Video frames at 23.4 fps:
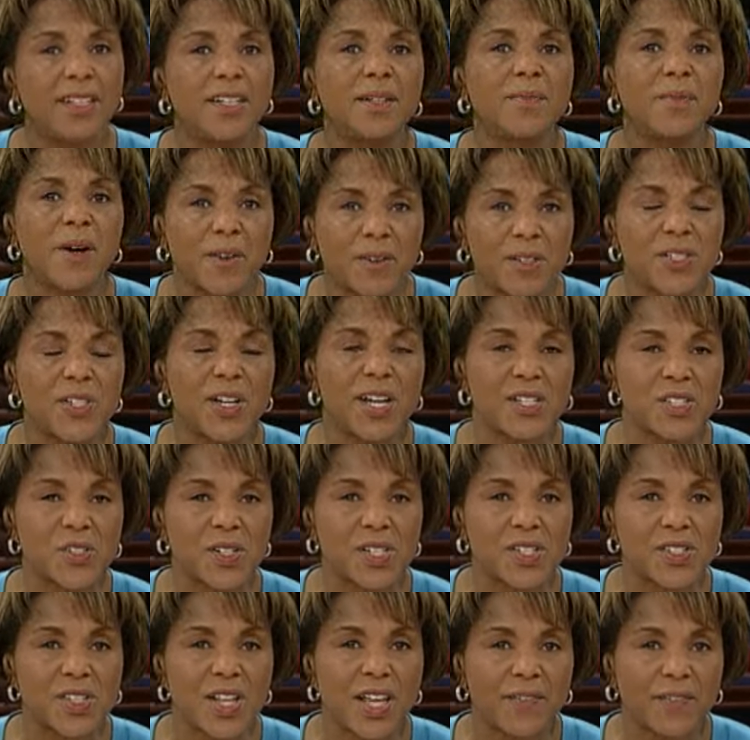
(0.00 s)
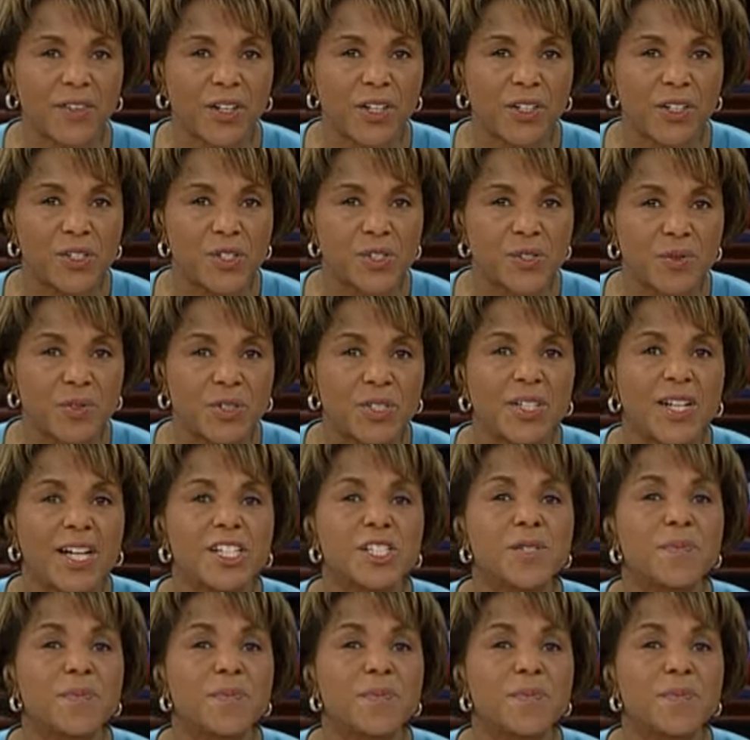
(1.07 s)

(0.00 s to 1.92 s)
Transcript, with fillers: Margaret Johnson is live in our newsroom with tonight's